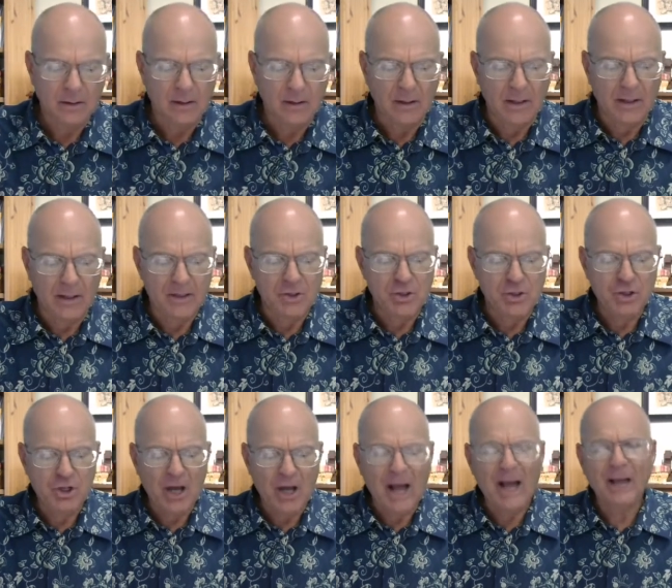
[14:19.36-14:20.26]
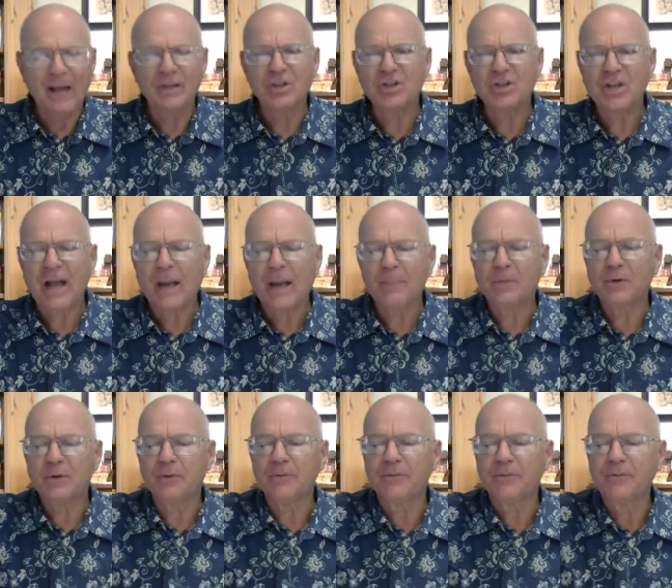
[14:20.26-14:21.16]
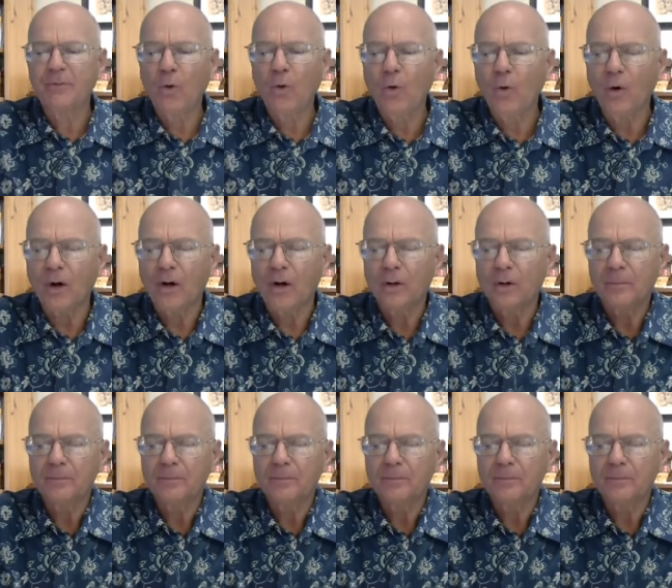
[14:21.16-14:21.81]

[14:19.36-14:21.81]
In John chapter 4